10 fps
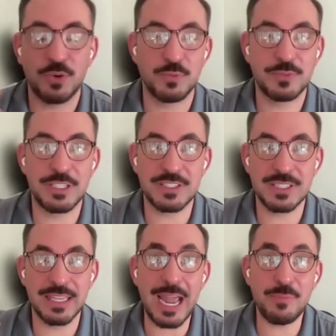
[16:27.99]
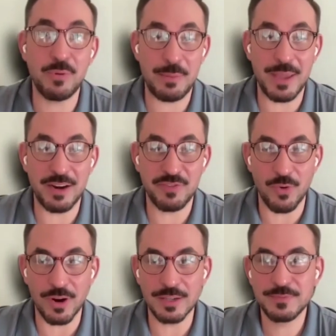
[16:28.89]
So this library
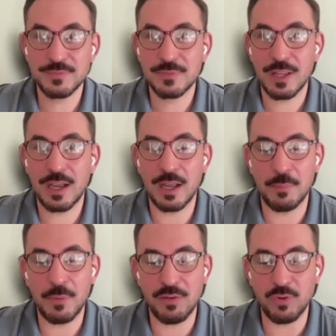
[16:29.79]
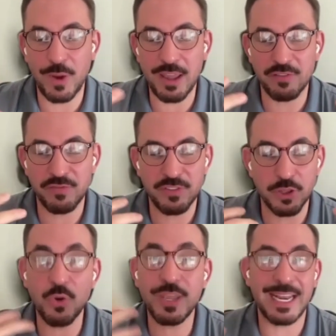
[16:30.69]
metaphor of a way
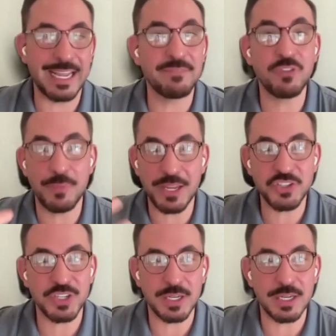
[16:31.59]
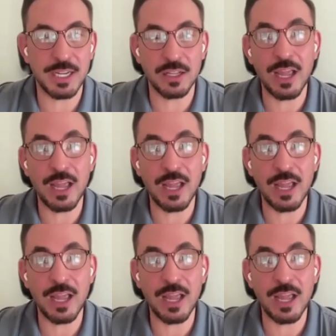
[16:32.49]
of locating information